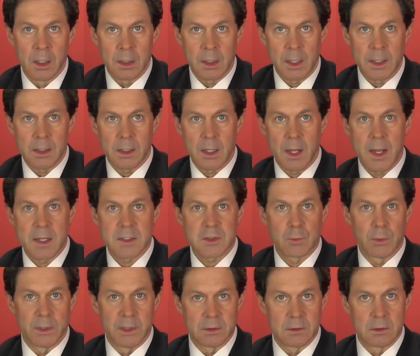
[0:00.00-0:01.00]
Late
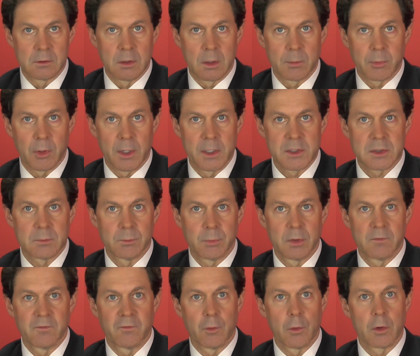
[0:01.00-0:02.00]
last week, the corporation
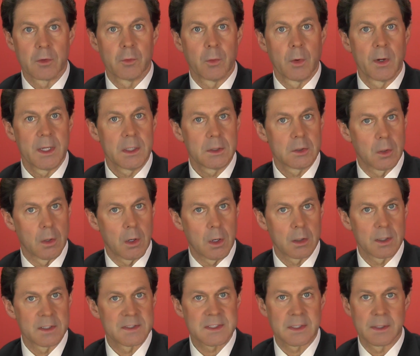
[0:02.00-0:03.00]
put forth what it
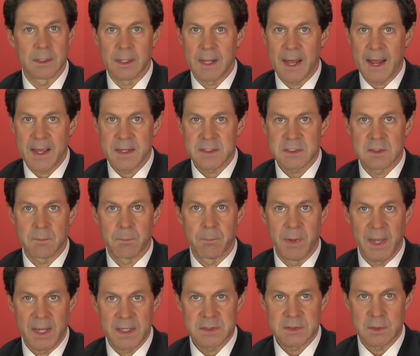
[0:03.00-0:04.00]
called its last
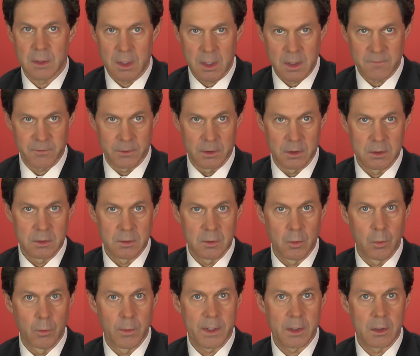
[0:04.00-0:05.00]
best offer
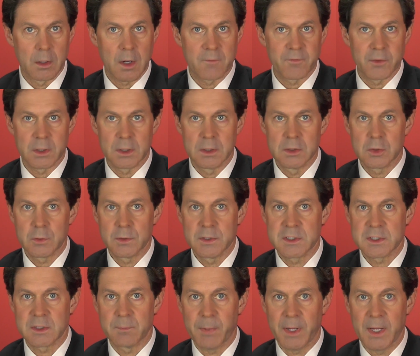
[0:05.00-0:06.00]
when it offered to
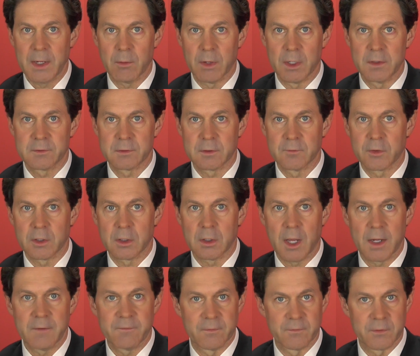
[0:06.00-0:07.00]
increase the pay rates over the
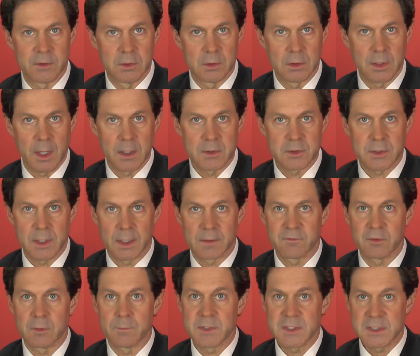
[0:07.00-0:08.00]
life of the new
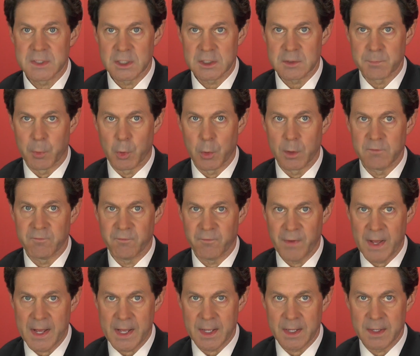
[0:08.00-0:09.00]
contract from
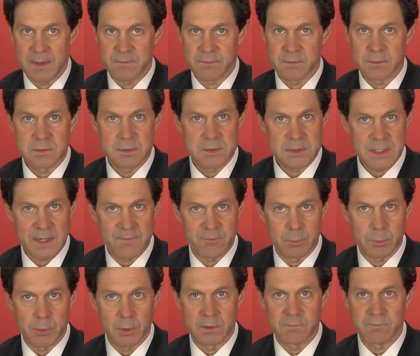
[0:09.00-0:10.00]
6.5 to
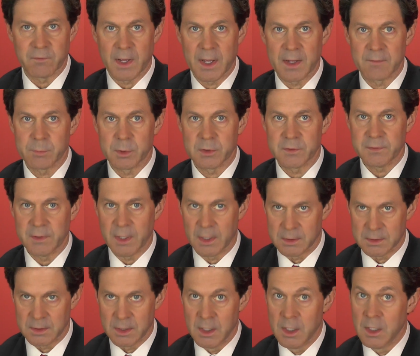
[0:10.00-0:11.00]
7.5
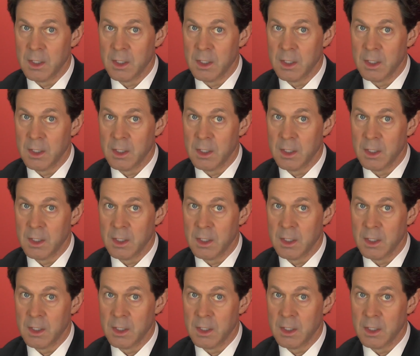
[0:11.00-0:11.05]
percent.